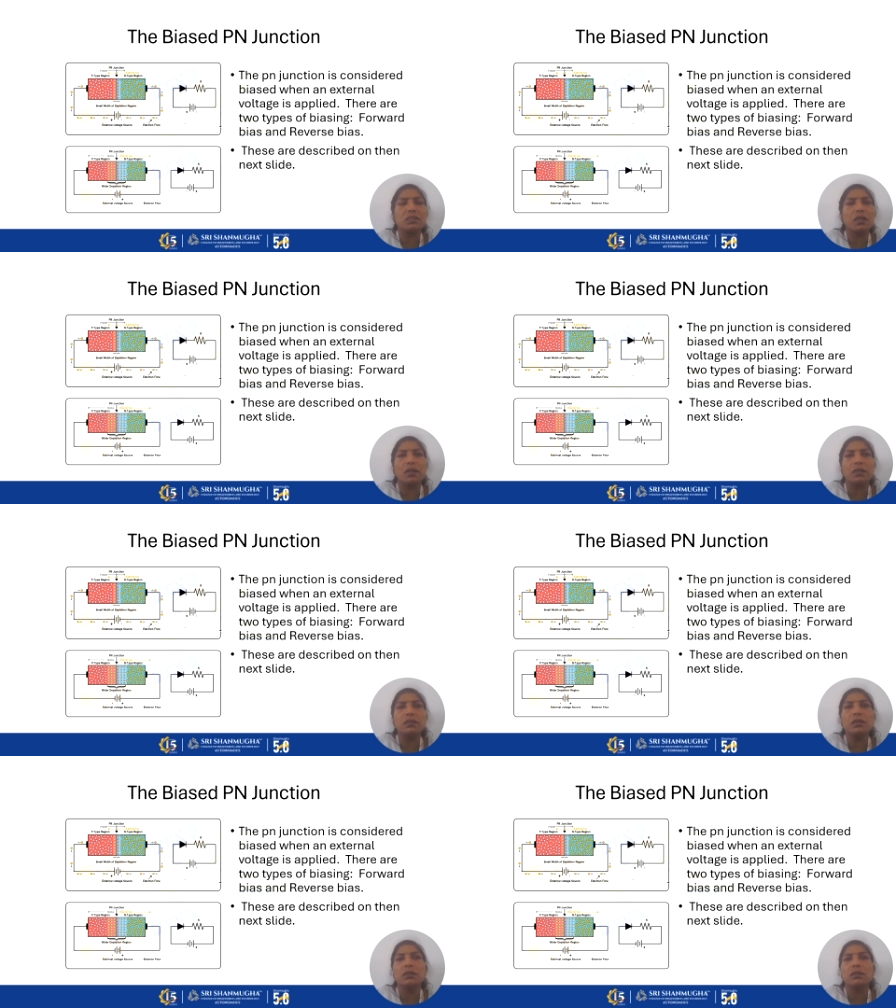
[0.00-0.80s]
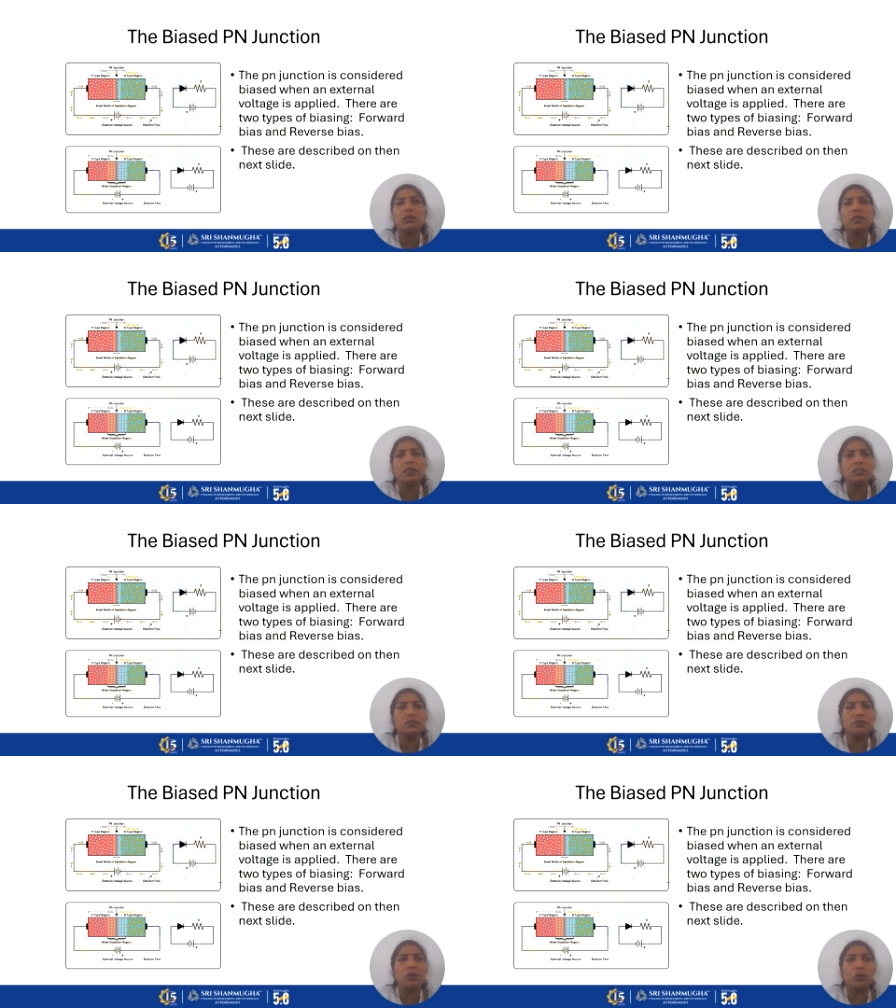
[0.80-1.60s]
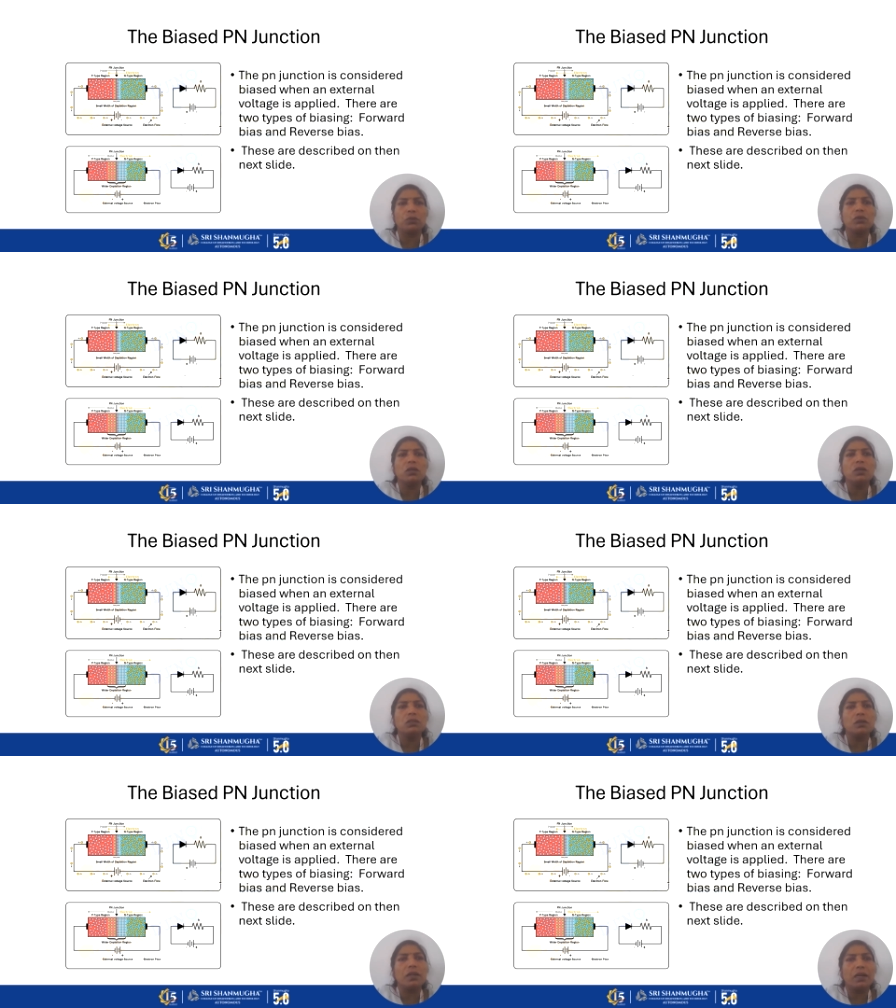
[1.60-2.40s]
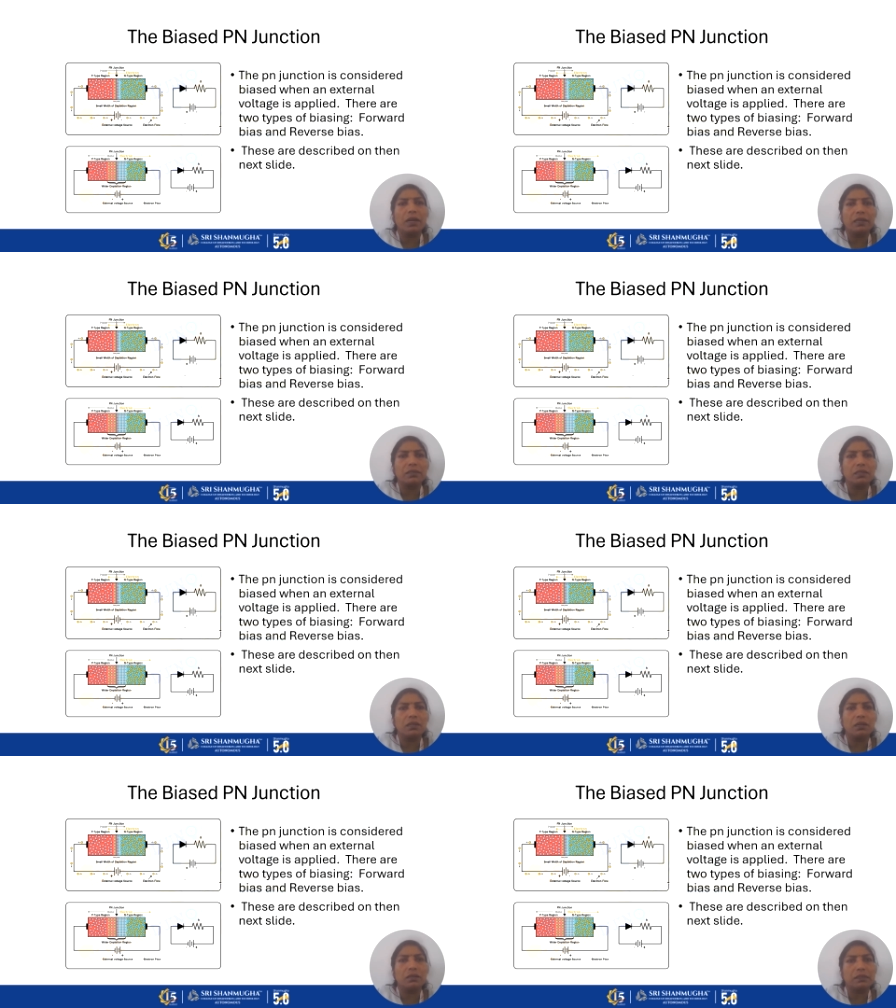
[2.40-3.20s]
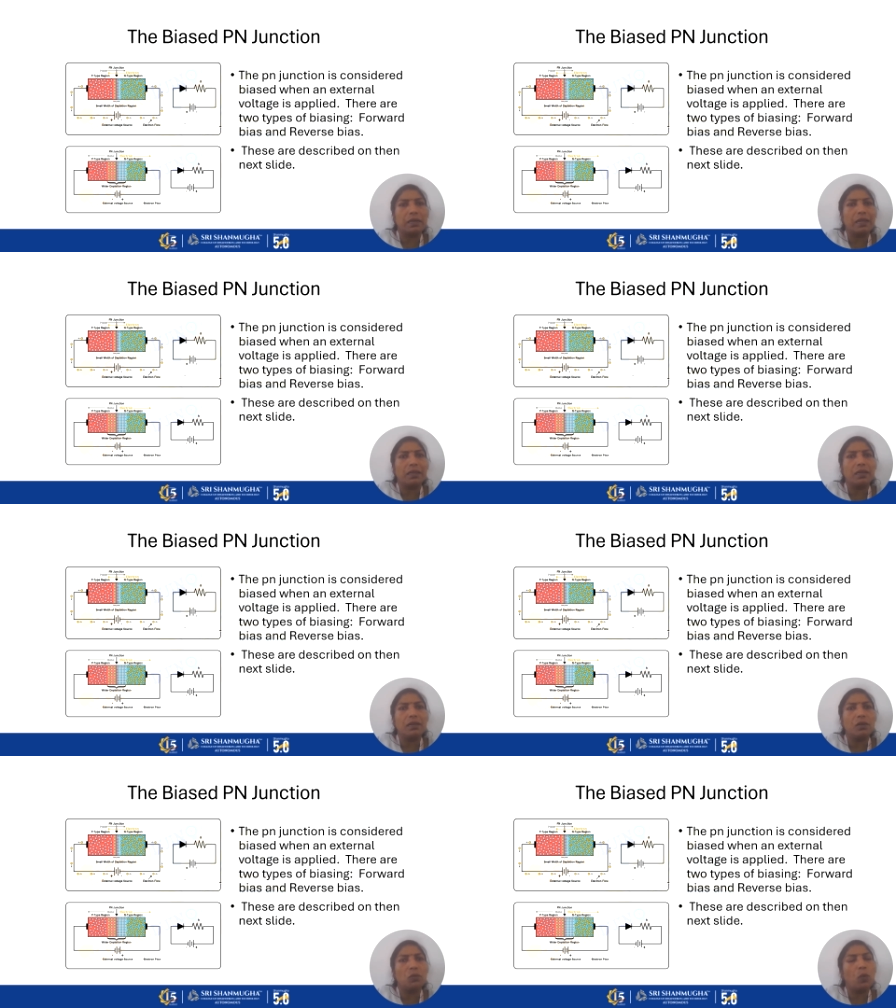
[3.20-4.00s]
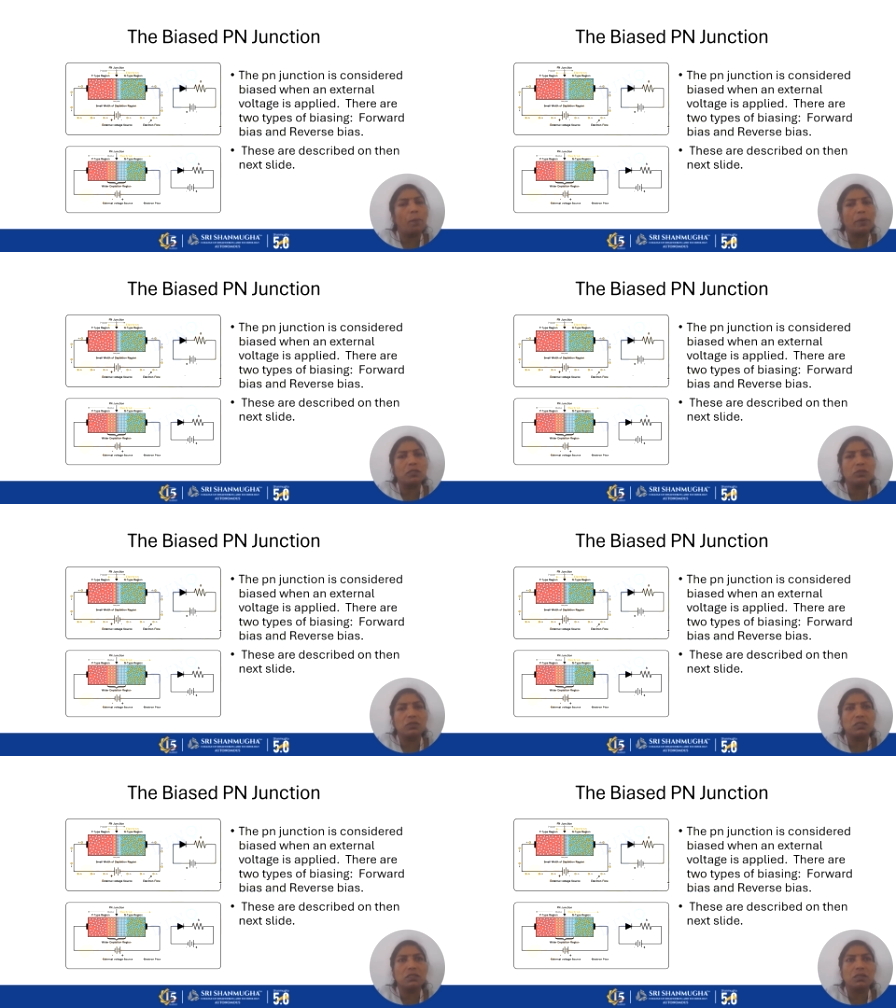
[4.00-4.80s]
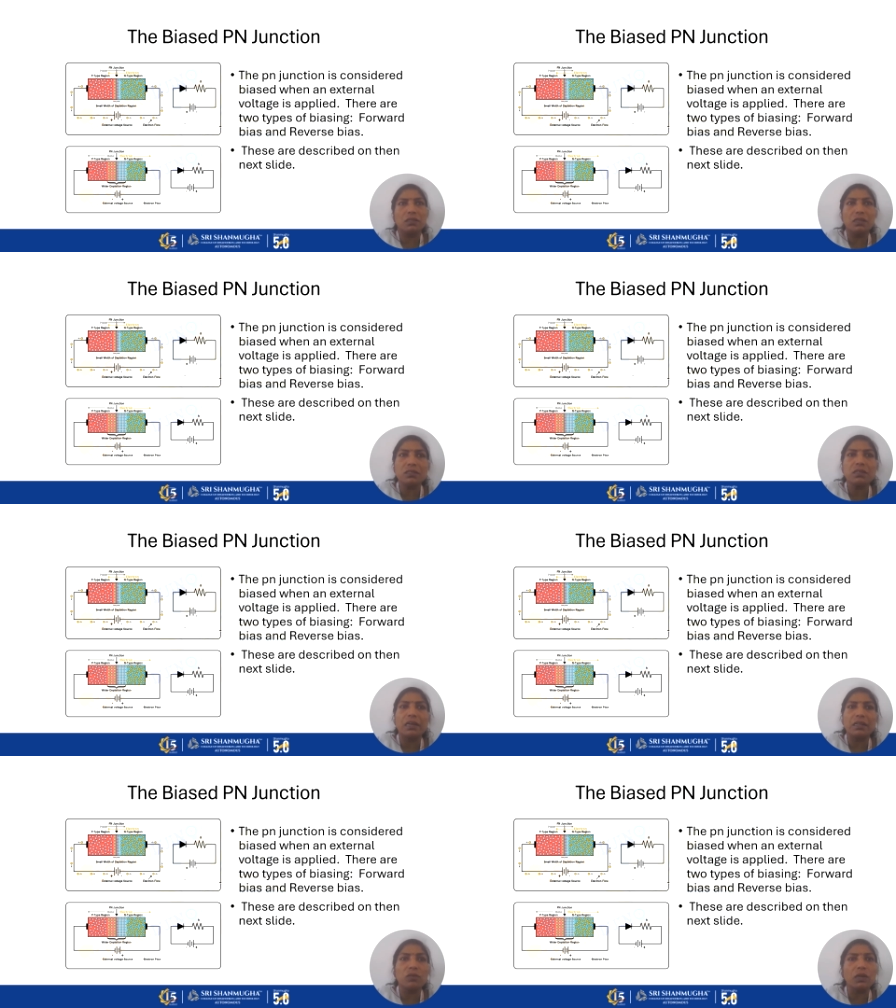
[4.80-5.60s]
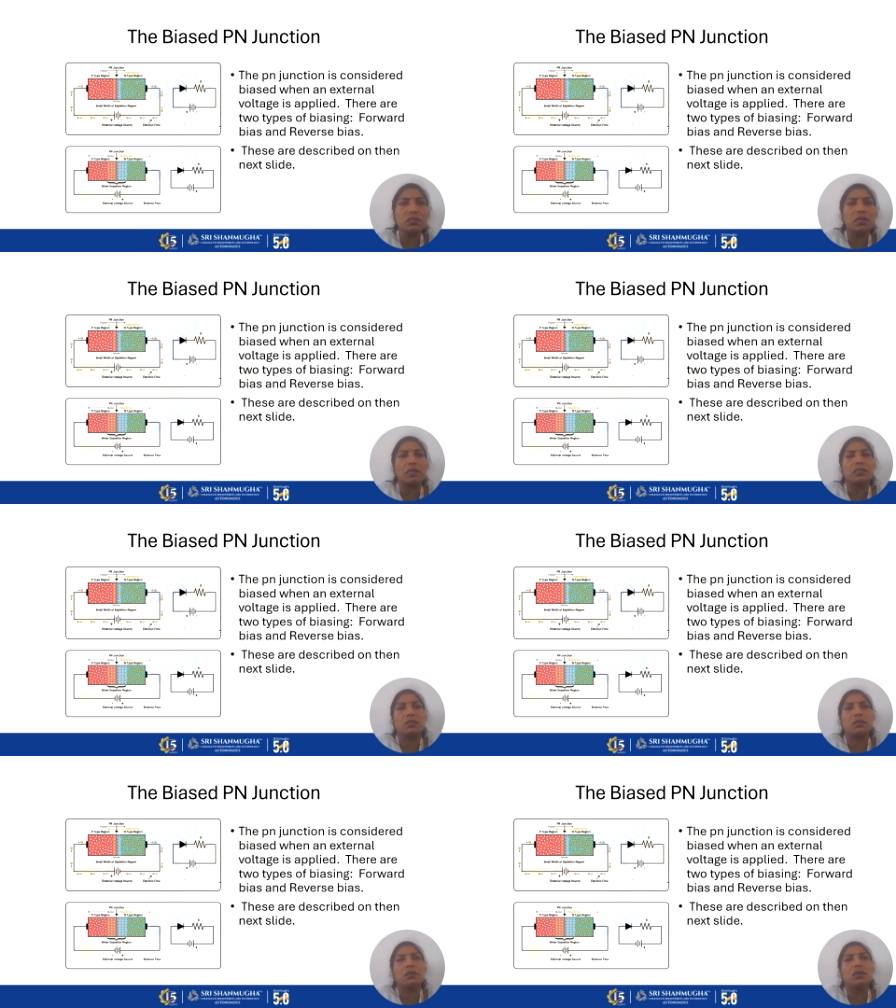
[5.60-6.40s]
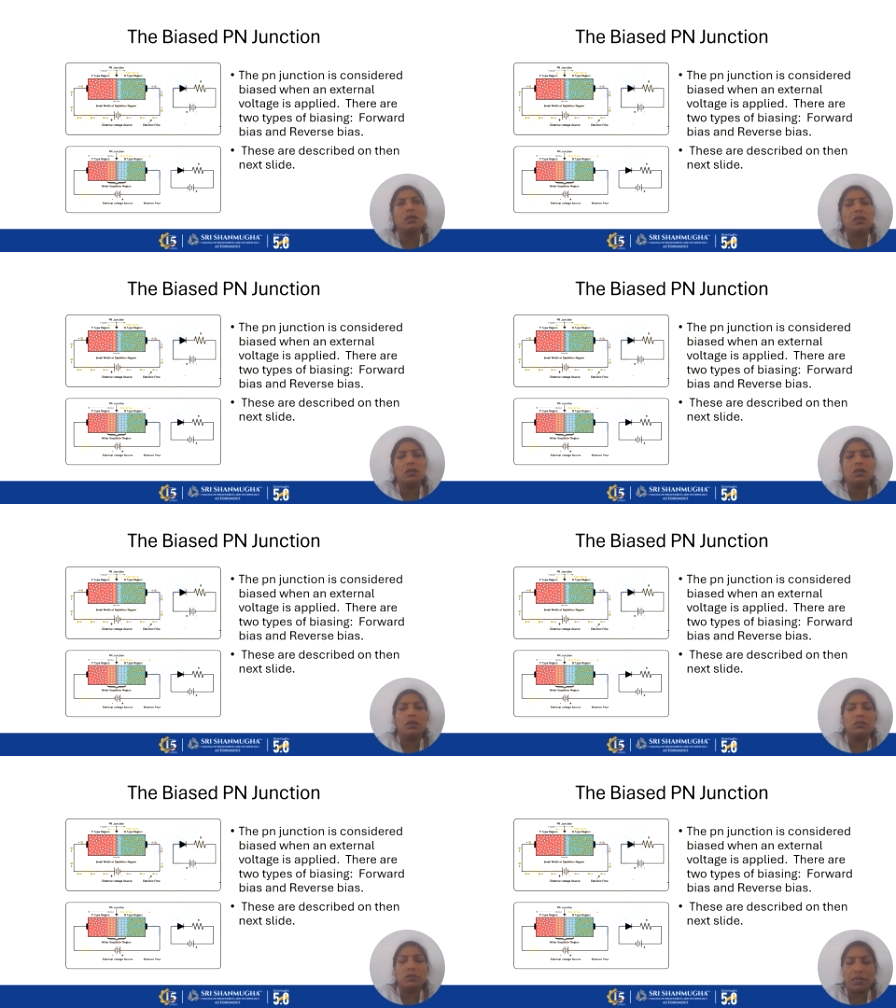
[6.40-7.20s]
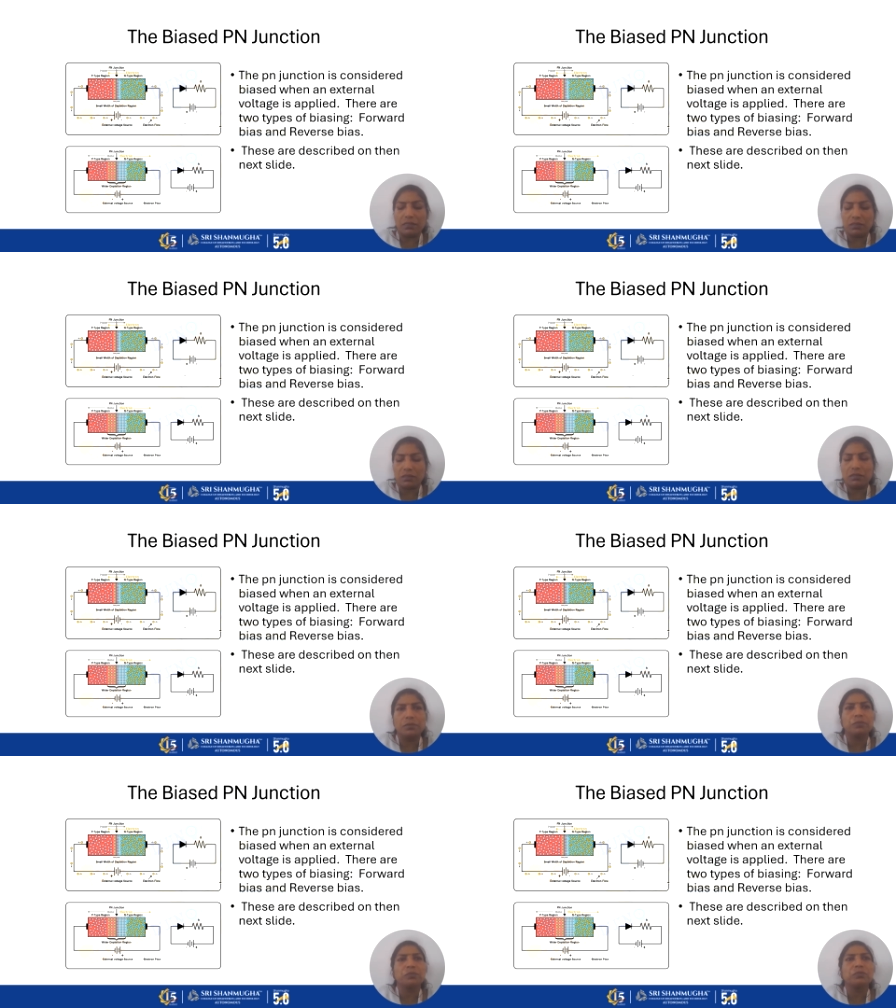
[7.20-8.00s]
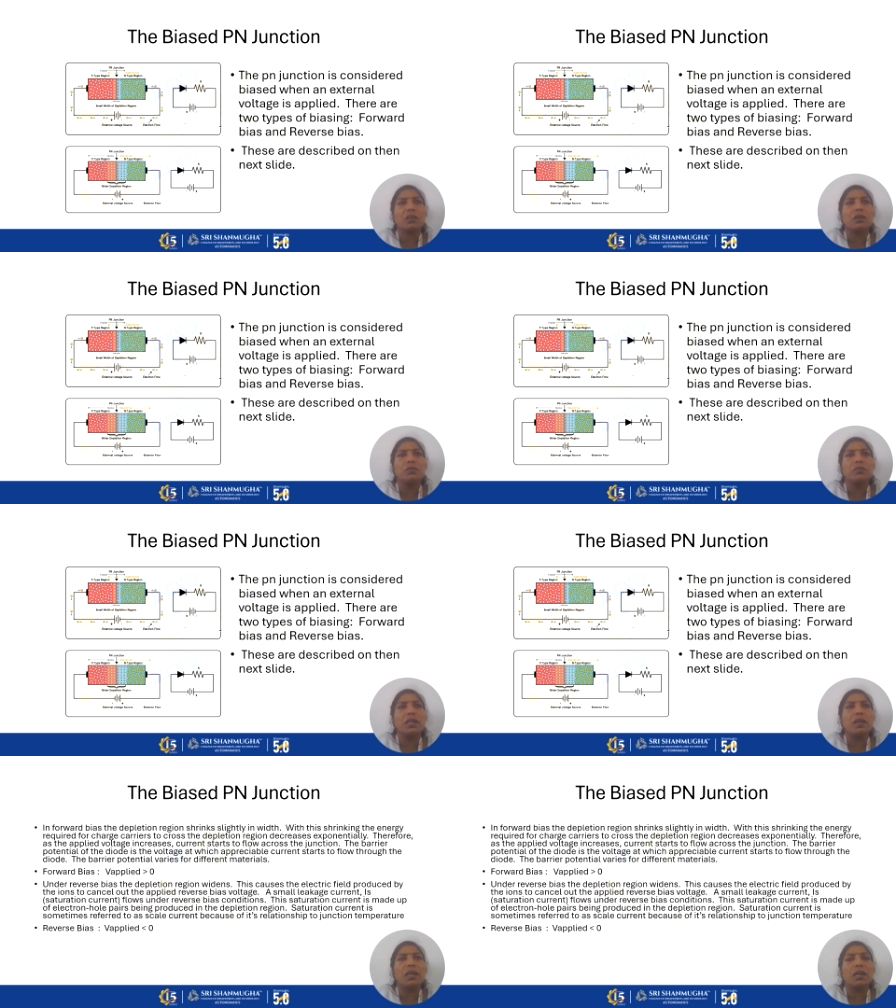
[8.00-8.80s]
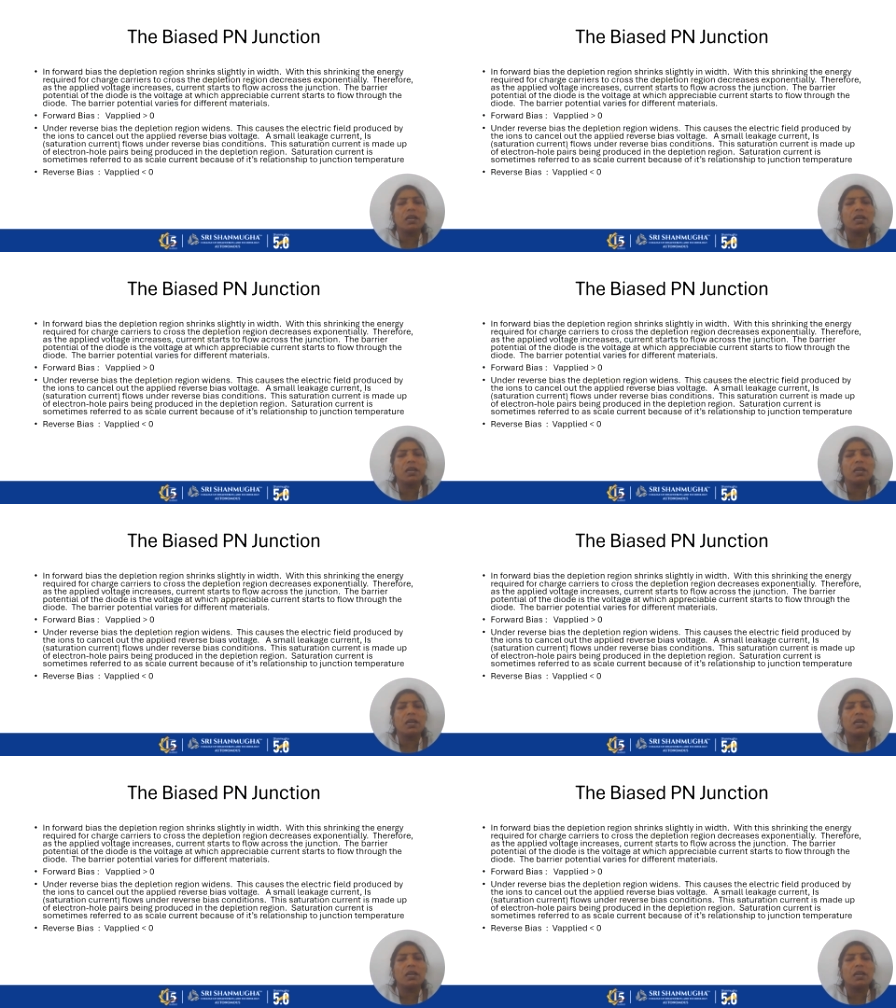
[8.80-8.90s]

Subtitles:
current is flow. So diode act like an open switch, the reverse condition. So next, VI